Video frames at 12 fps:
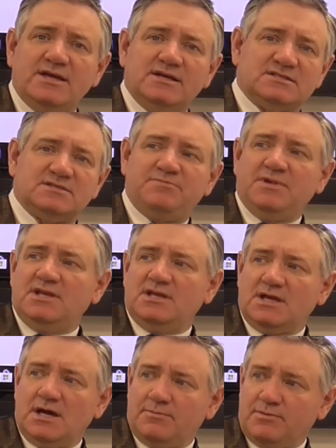it's
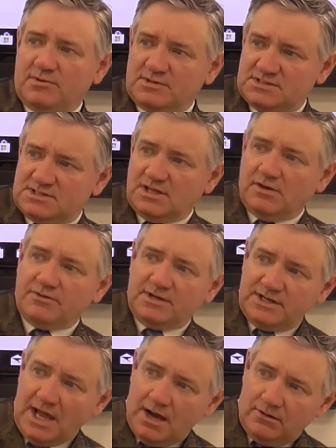speeding up or it's
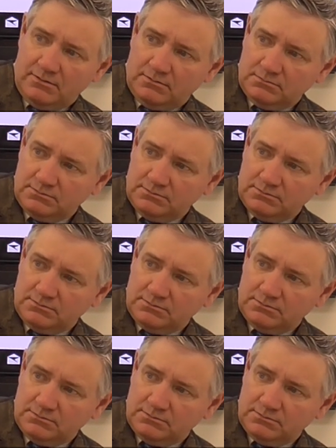slowing down.